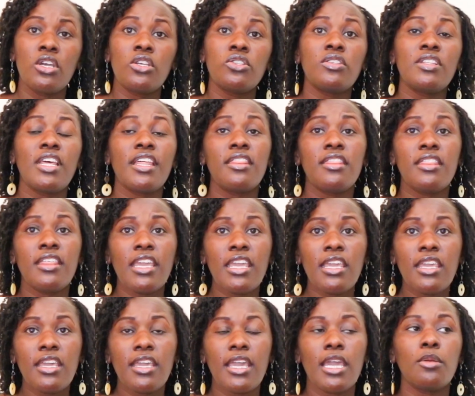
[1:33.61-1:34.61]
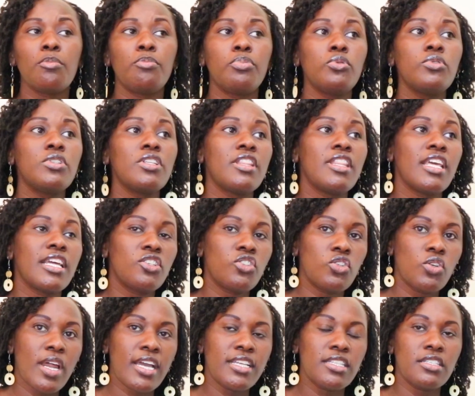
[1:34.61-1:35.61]
so that they can put their
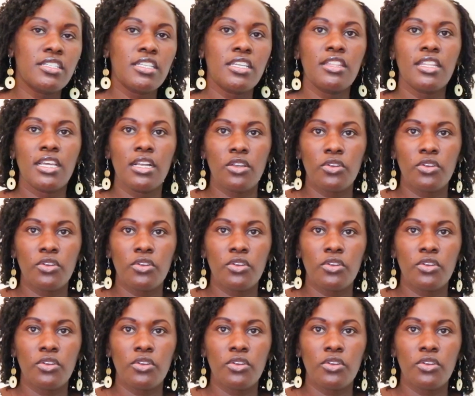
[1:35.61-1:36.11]
trust in the